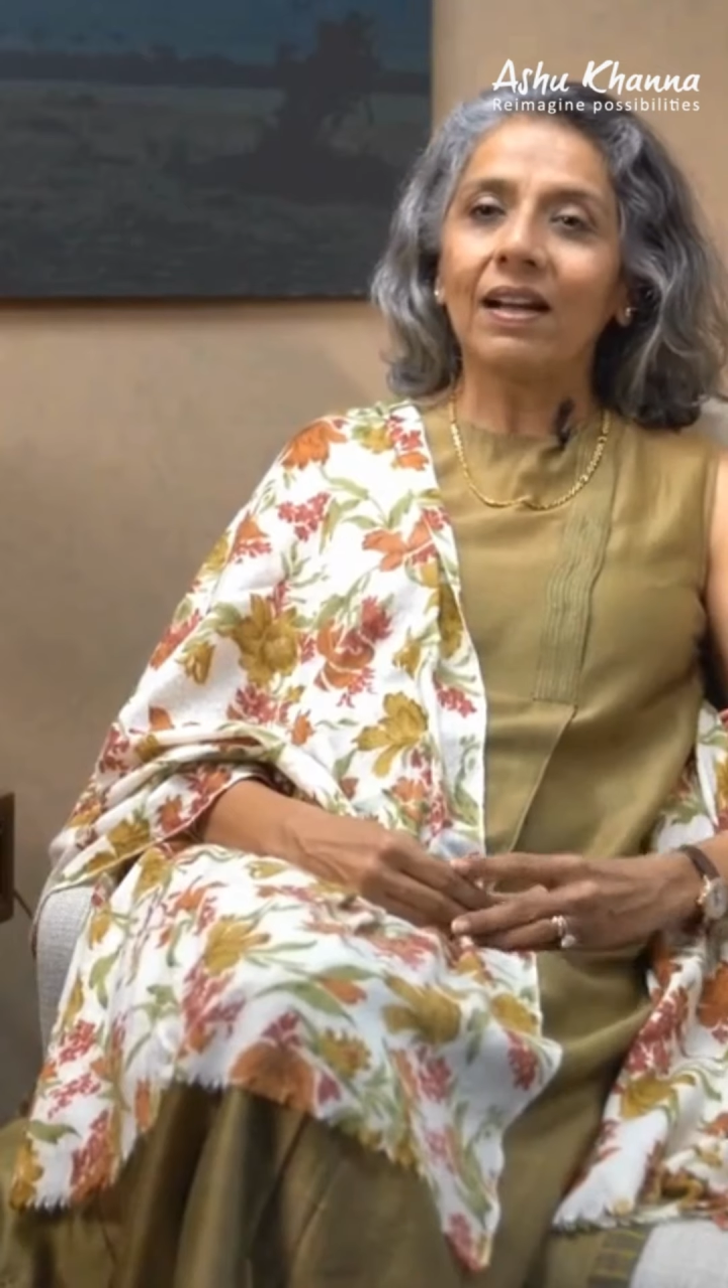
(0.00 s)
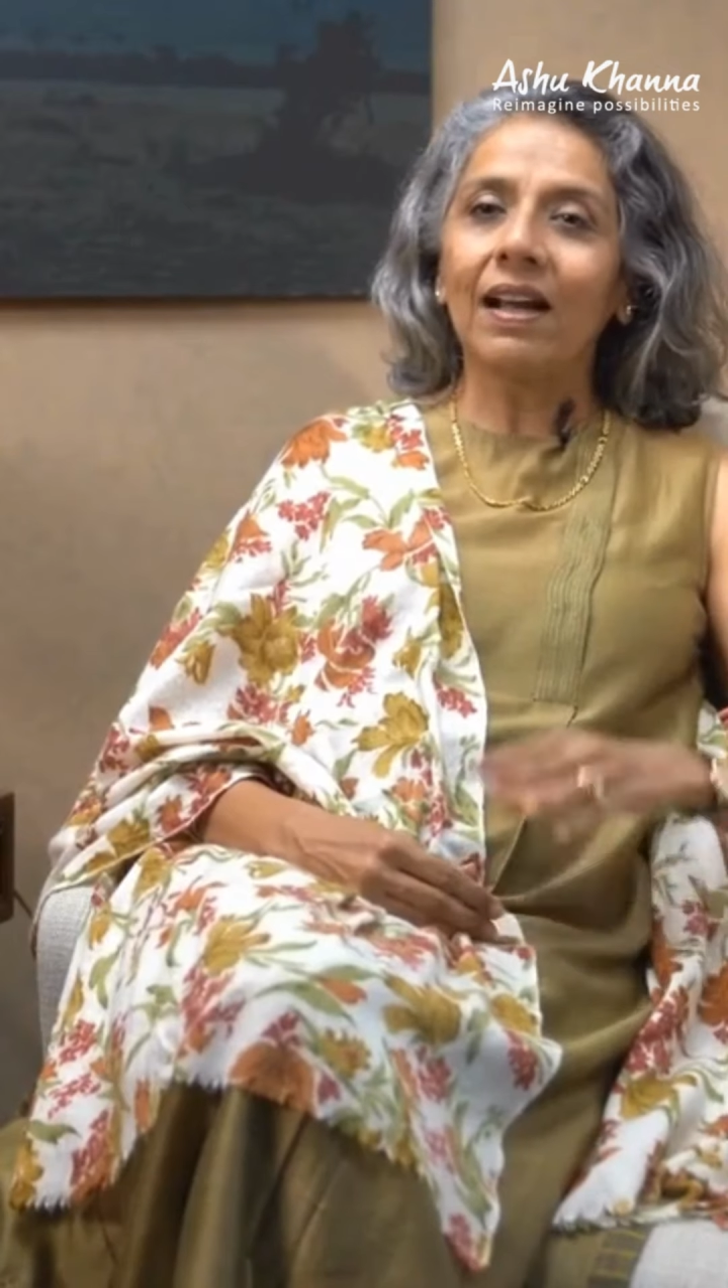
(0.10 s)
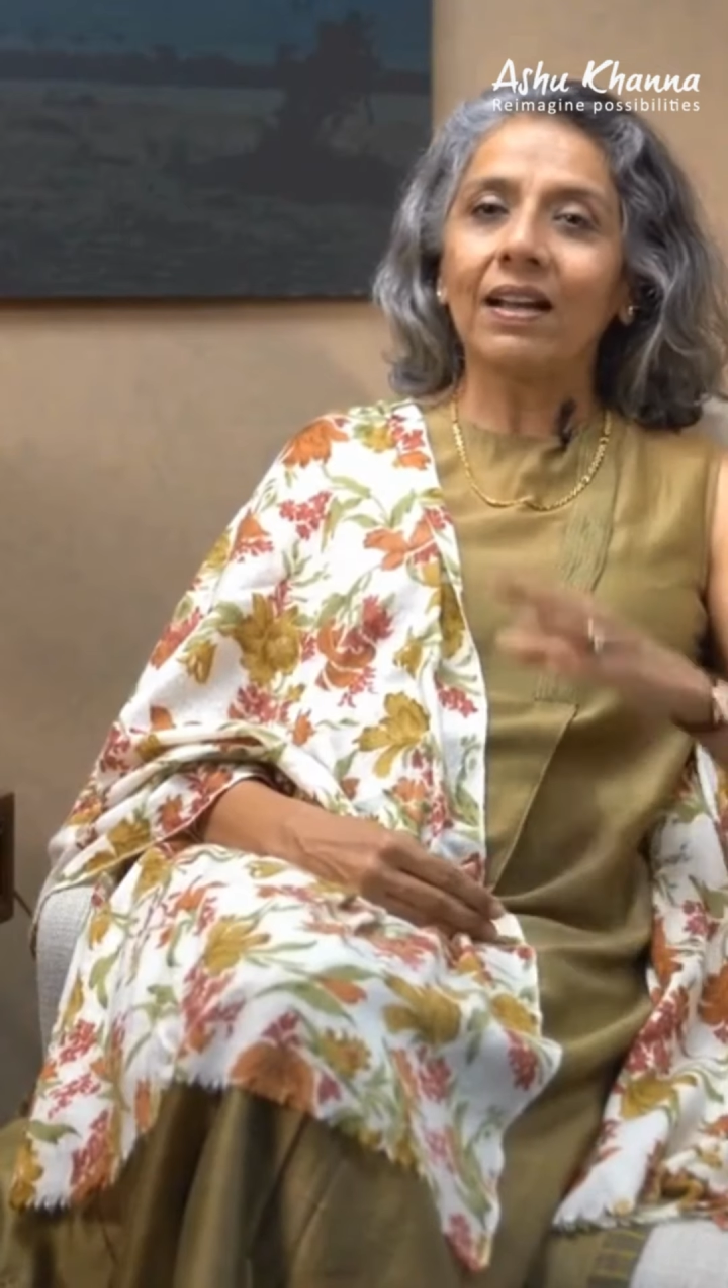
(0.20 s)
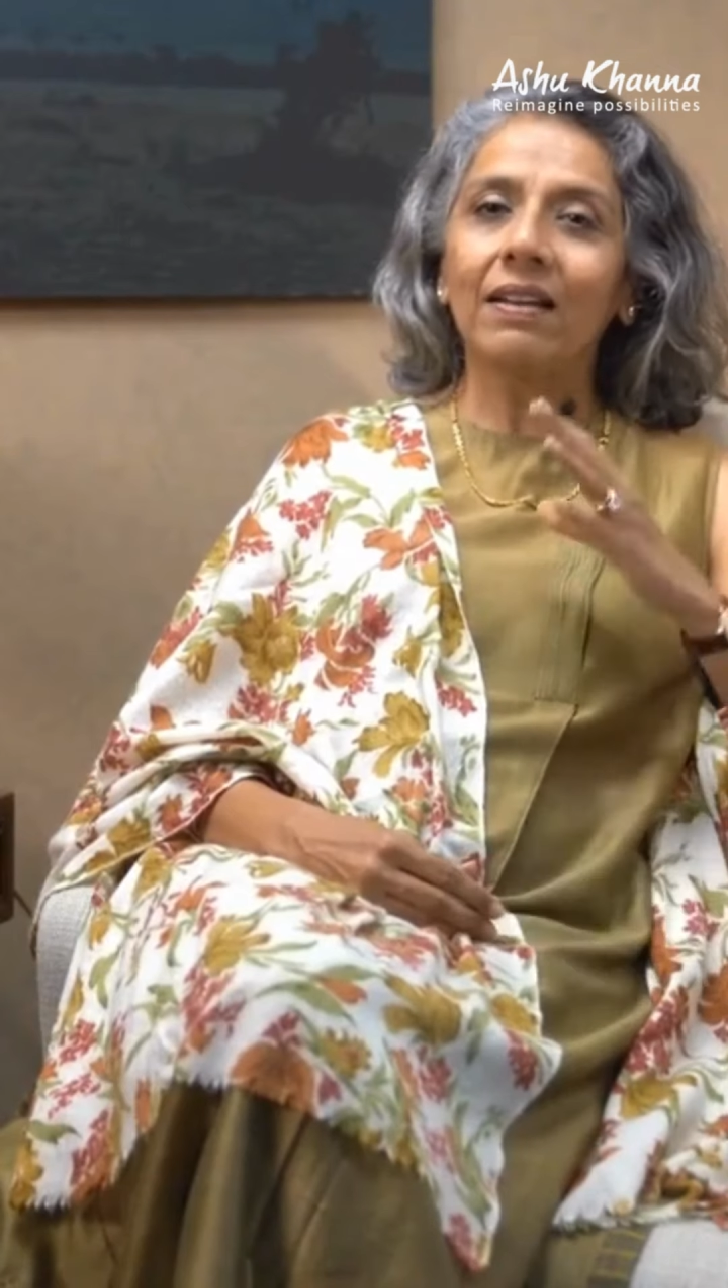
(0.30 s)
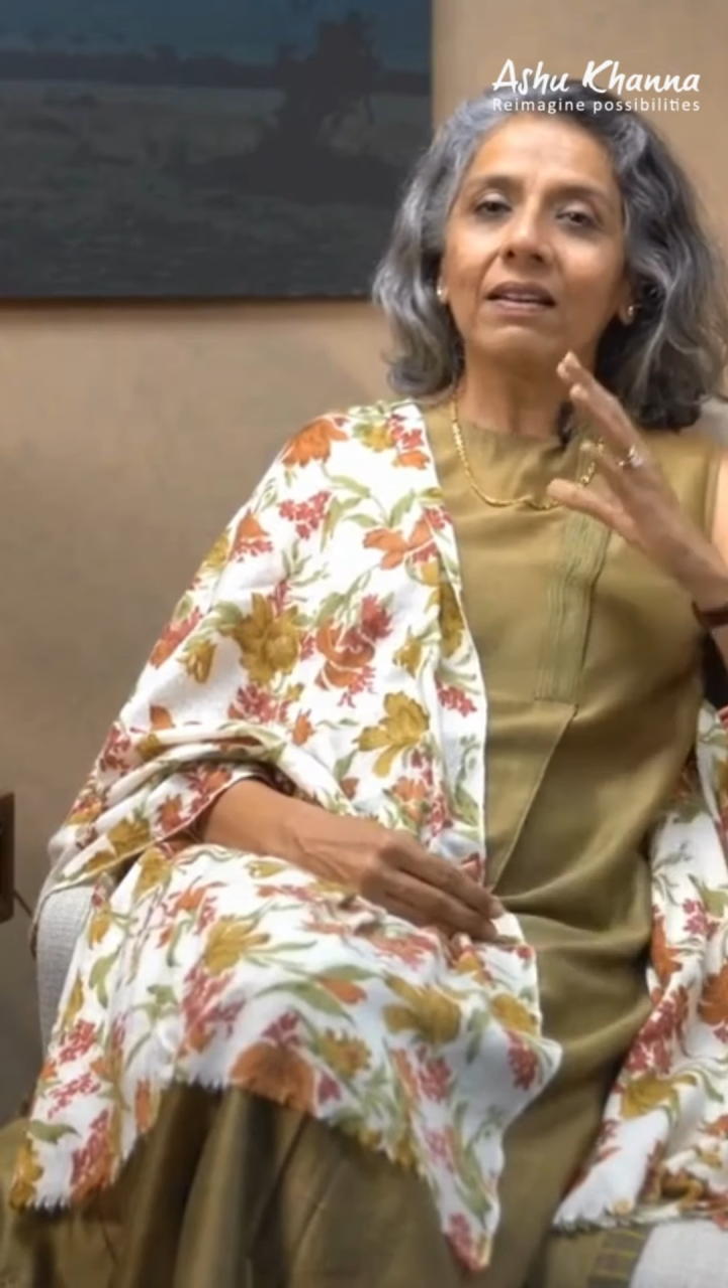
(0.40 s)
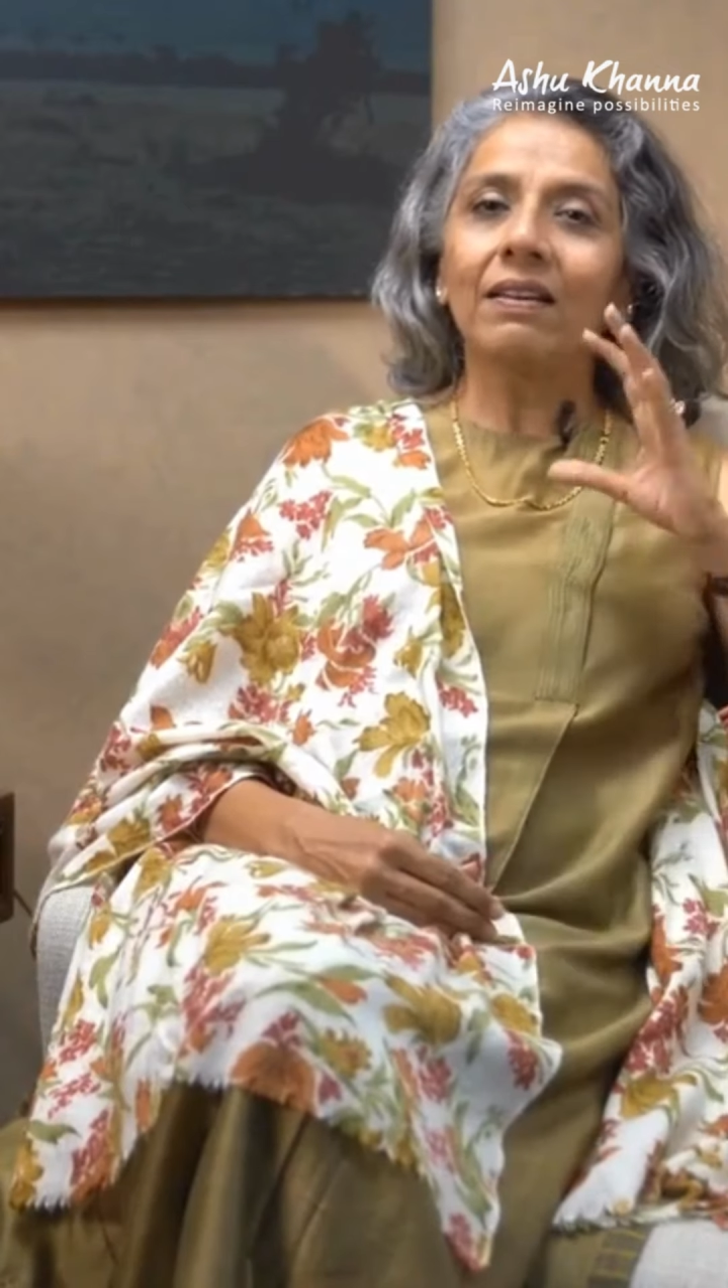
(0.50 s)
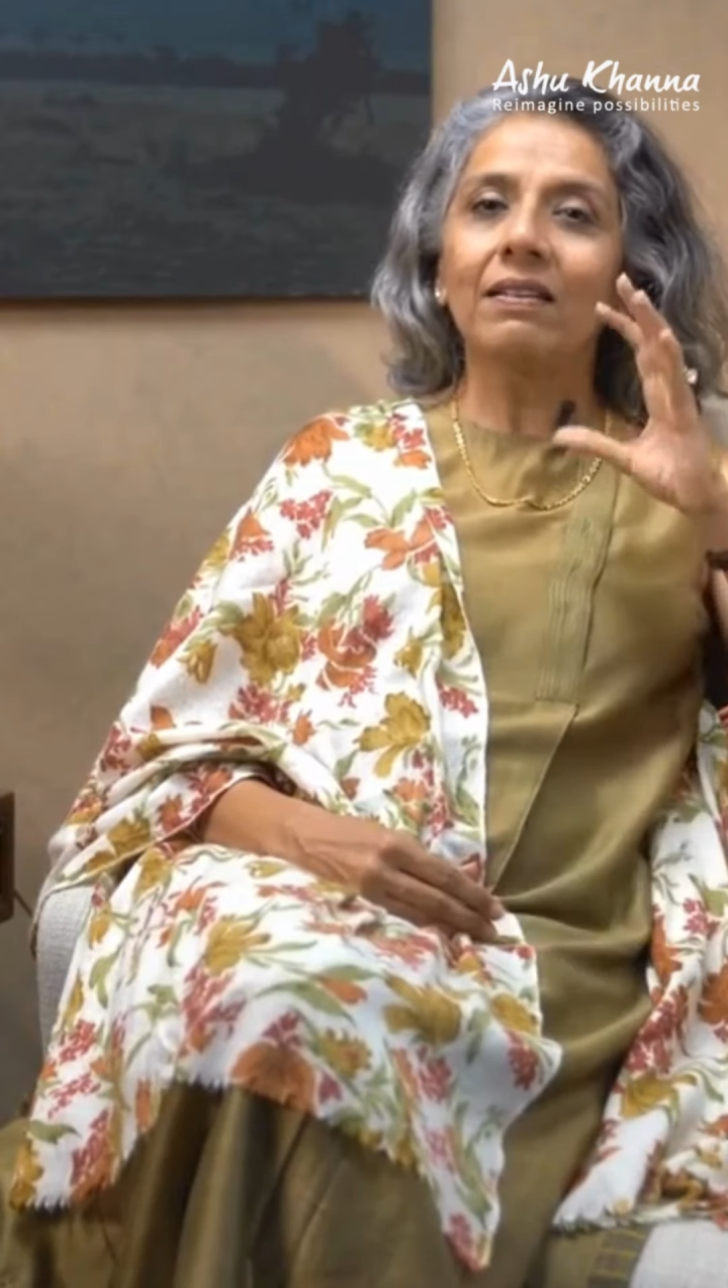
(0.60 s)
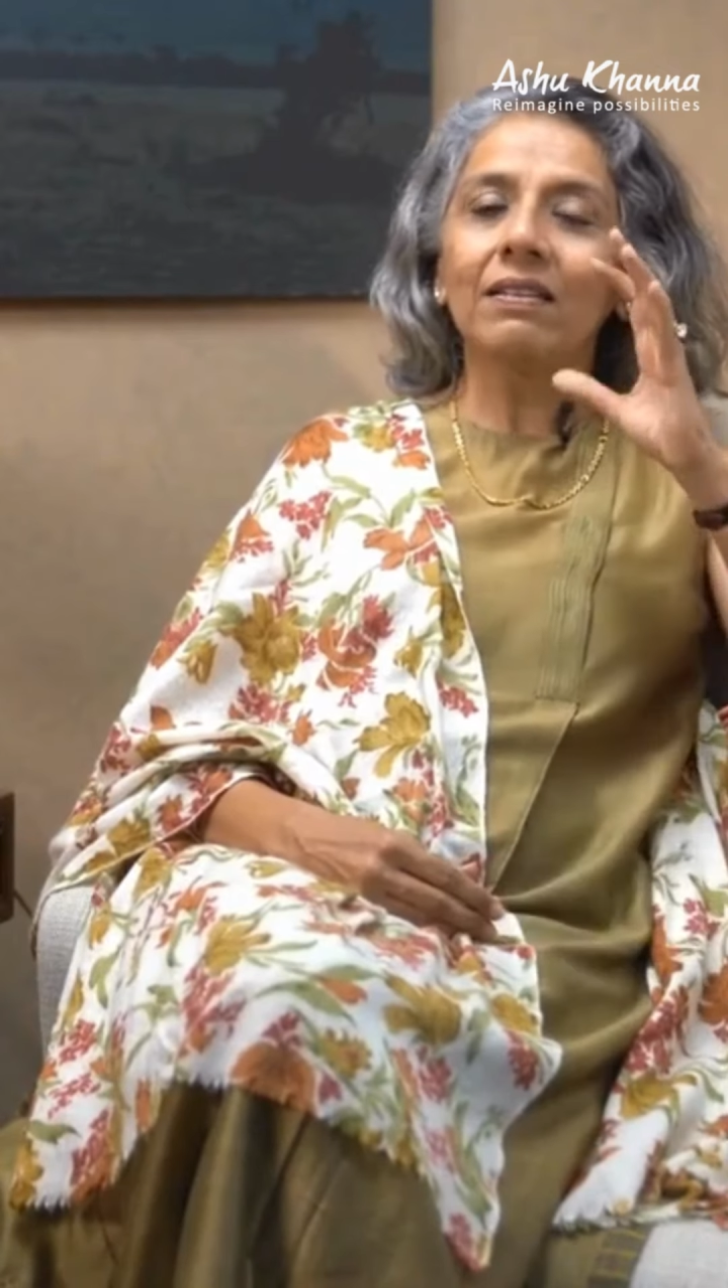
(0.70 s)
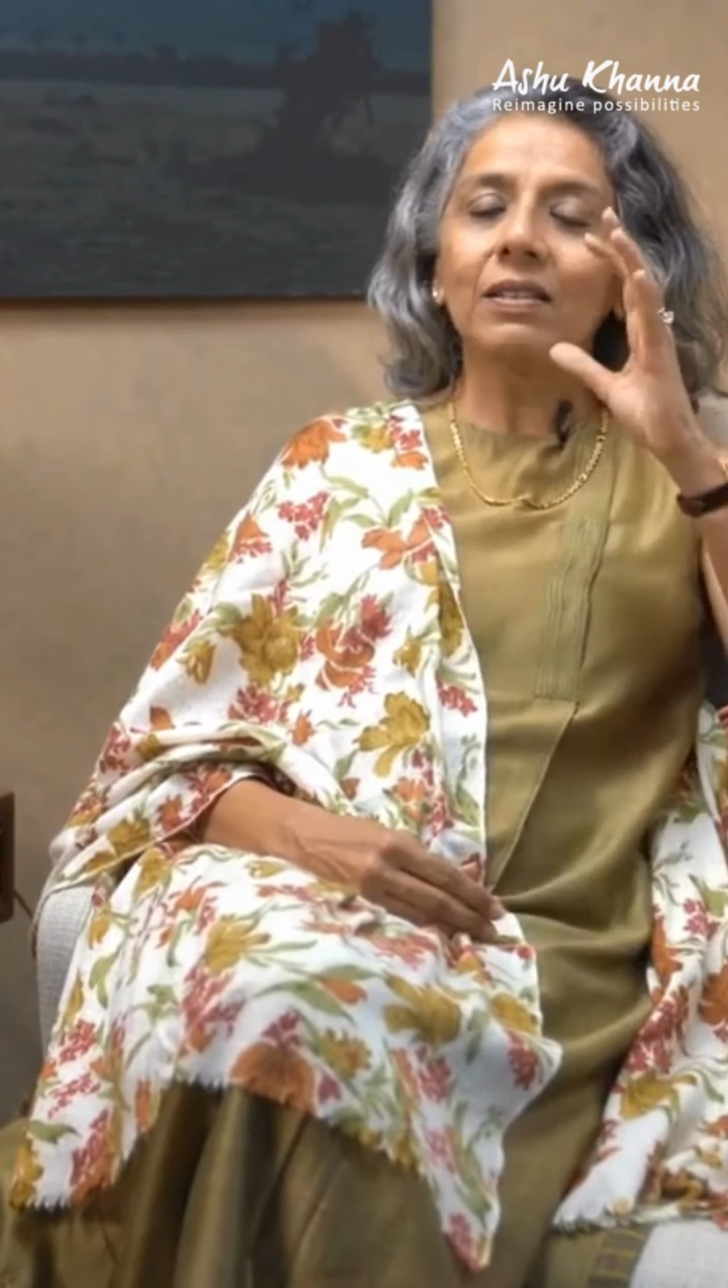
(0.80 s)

And the